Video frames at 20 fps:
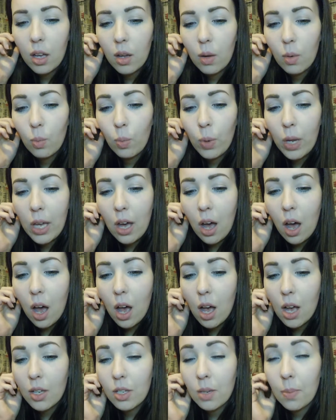We
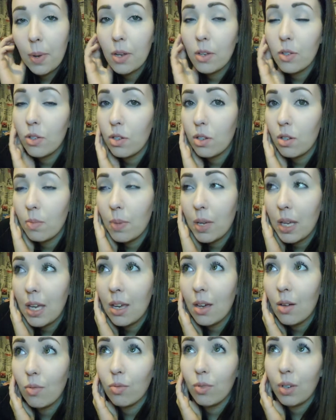are supposed to
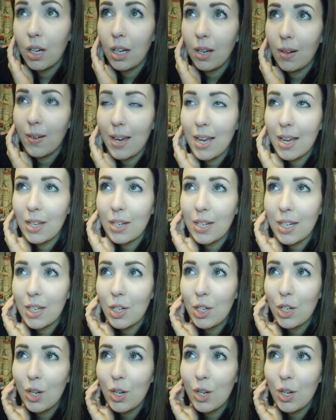be running around and